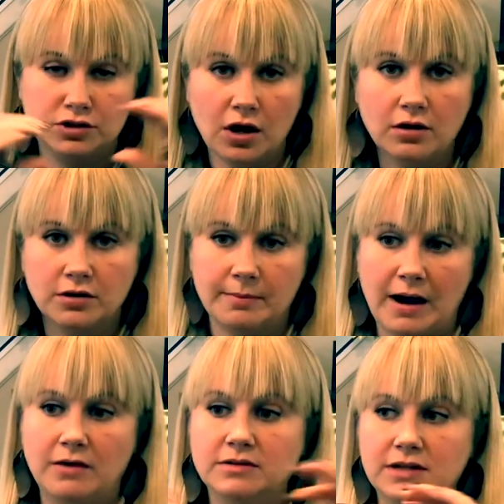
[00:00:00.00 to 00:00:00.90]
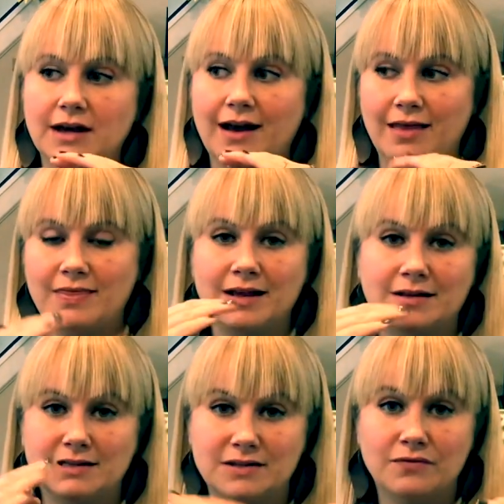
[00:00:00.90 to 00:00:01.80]
dollar amount and
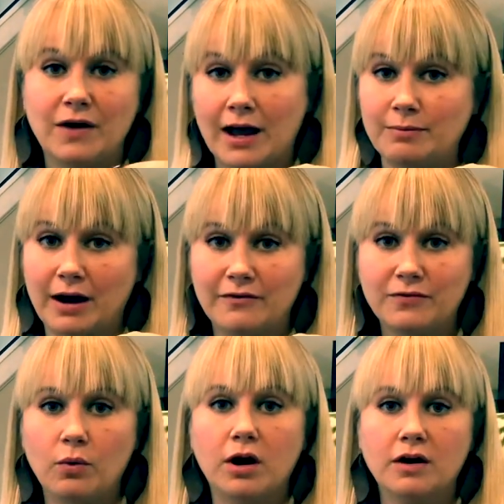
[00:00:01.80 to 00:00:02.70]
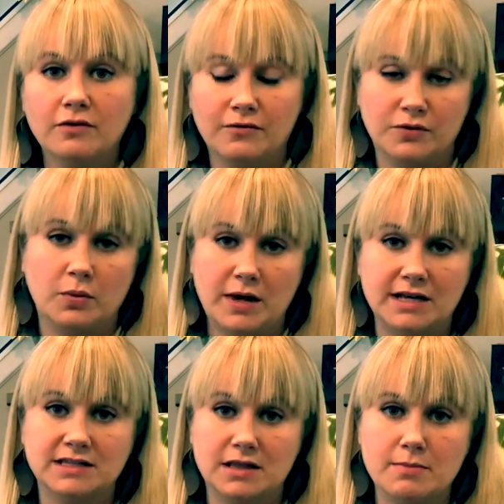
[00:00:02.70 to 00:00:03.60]
then divide by 4 for the
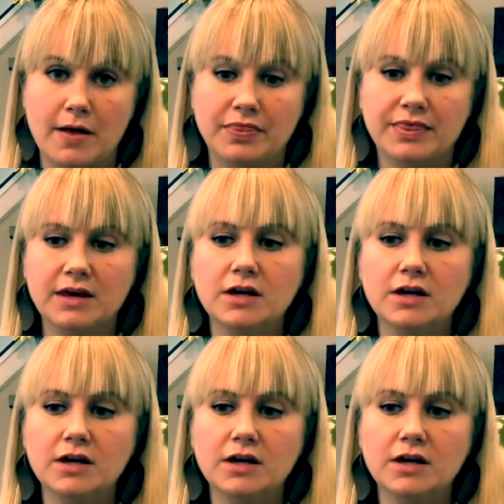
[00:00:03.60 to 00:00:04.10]
weeks in the month.